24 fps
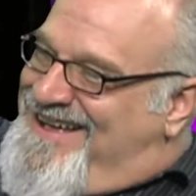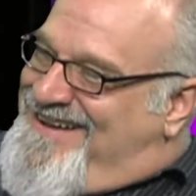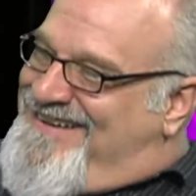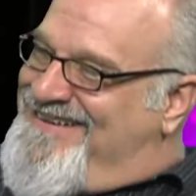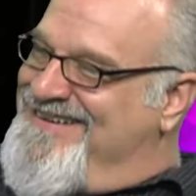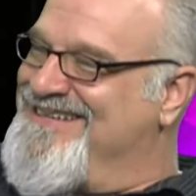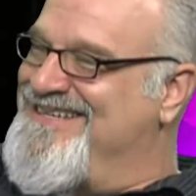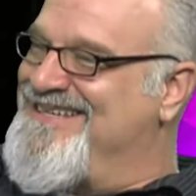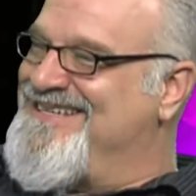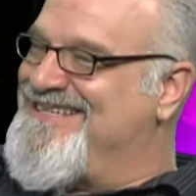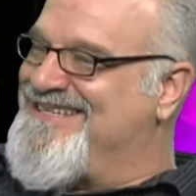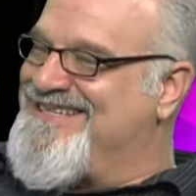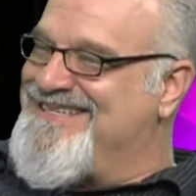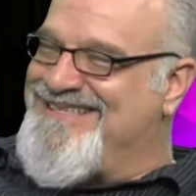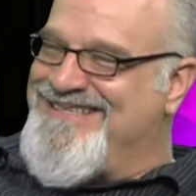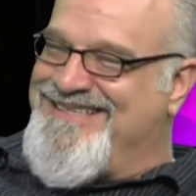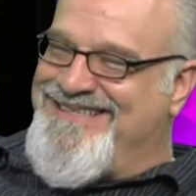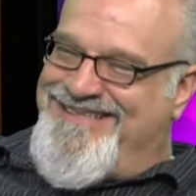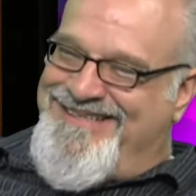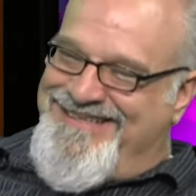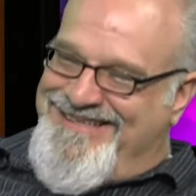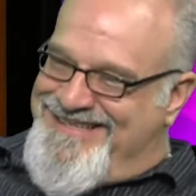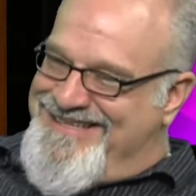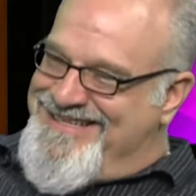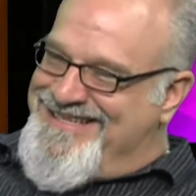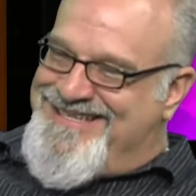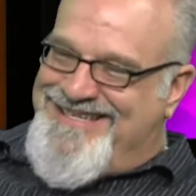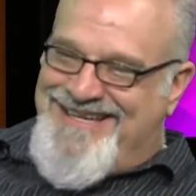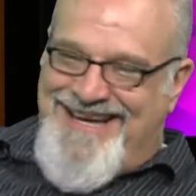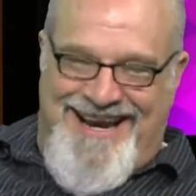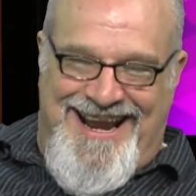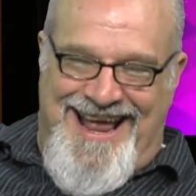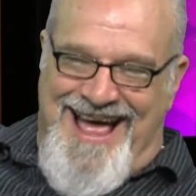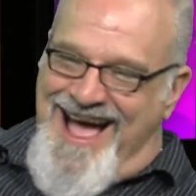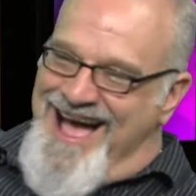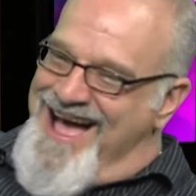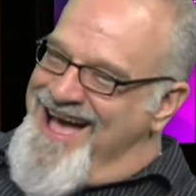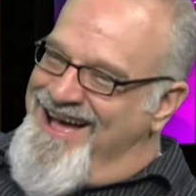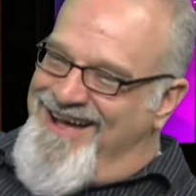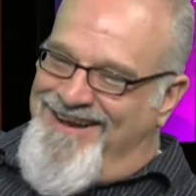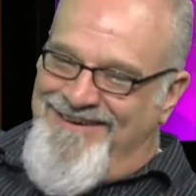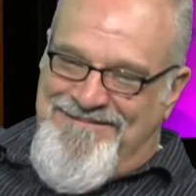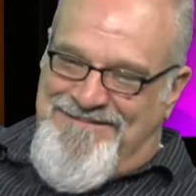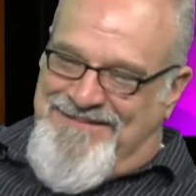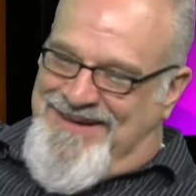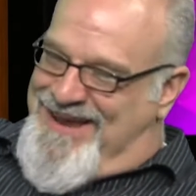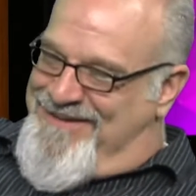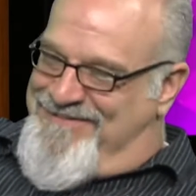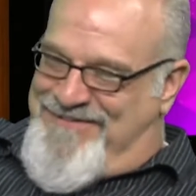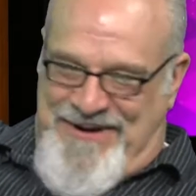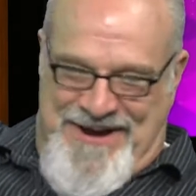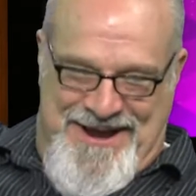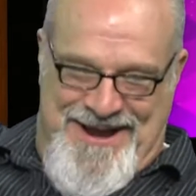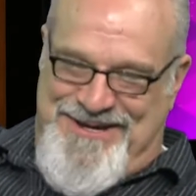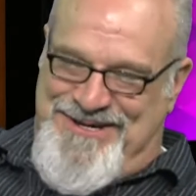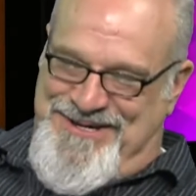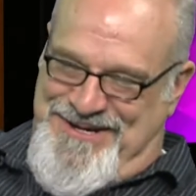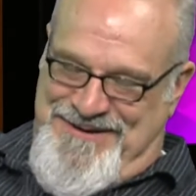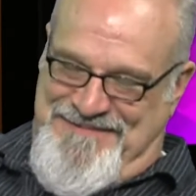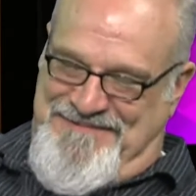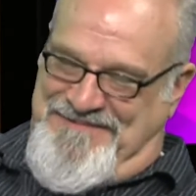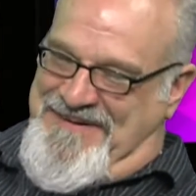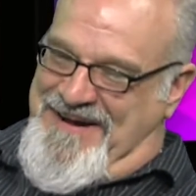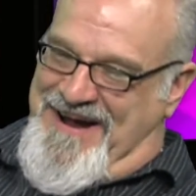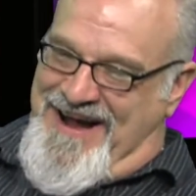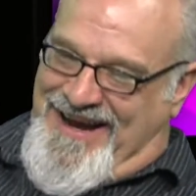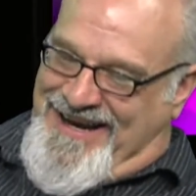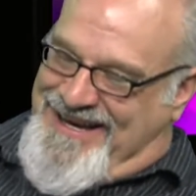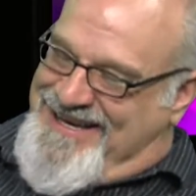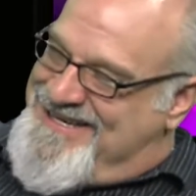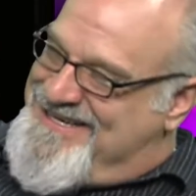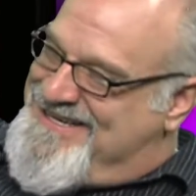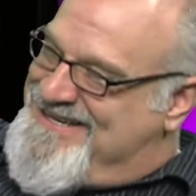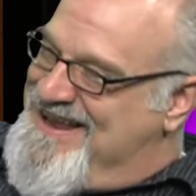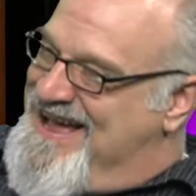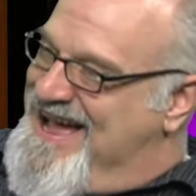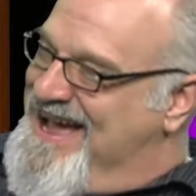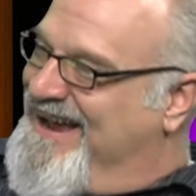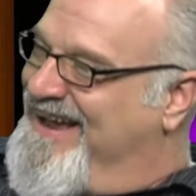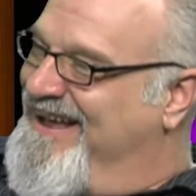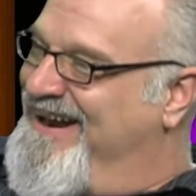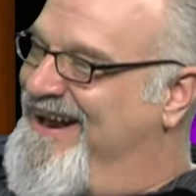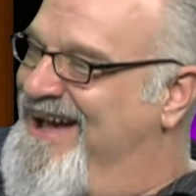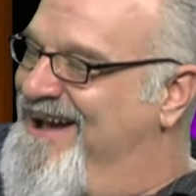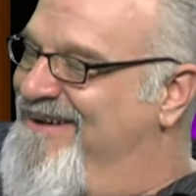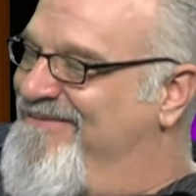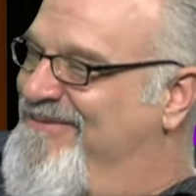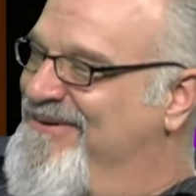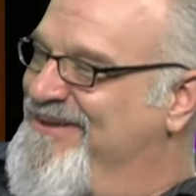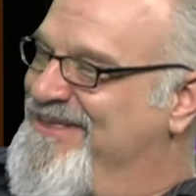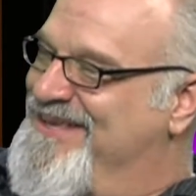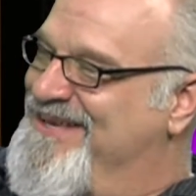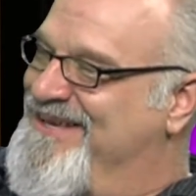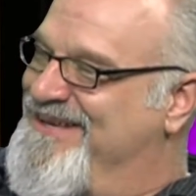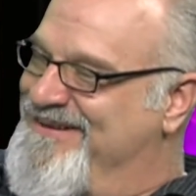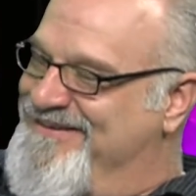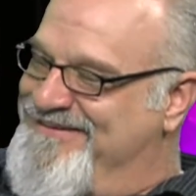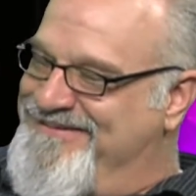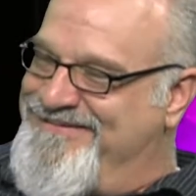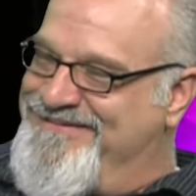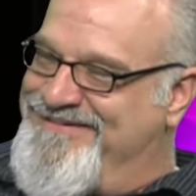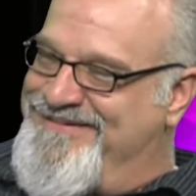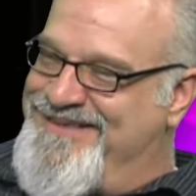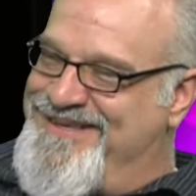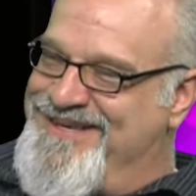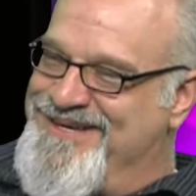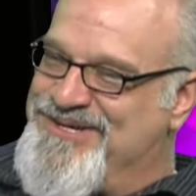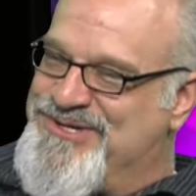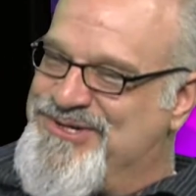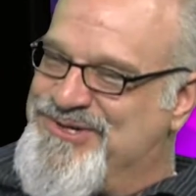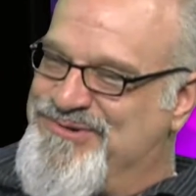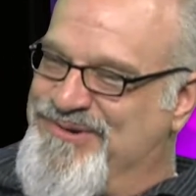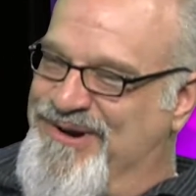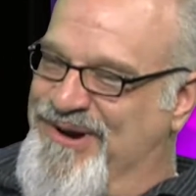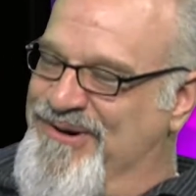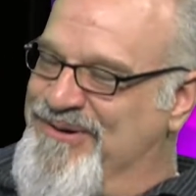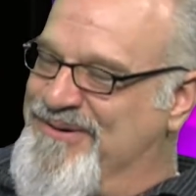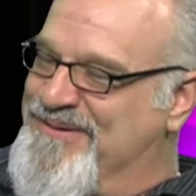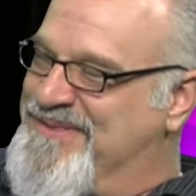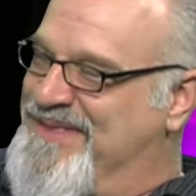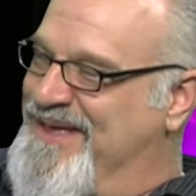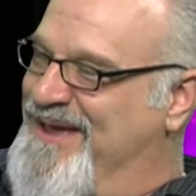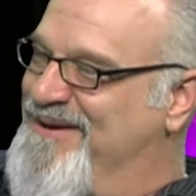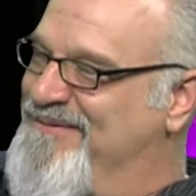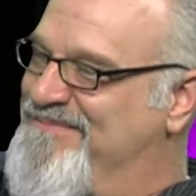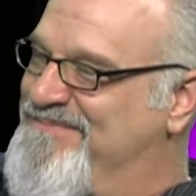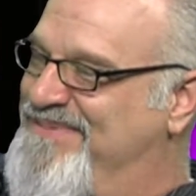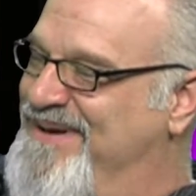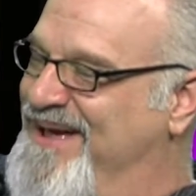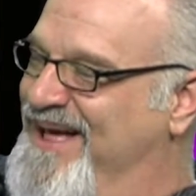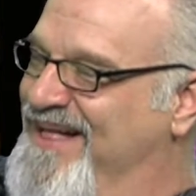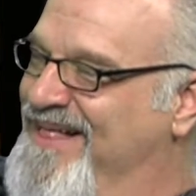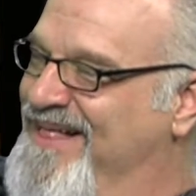just sit down, keep your hands in your pockets, knock it off with the stroke there, pal.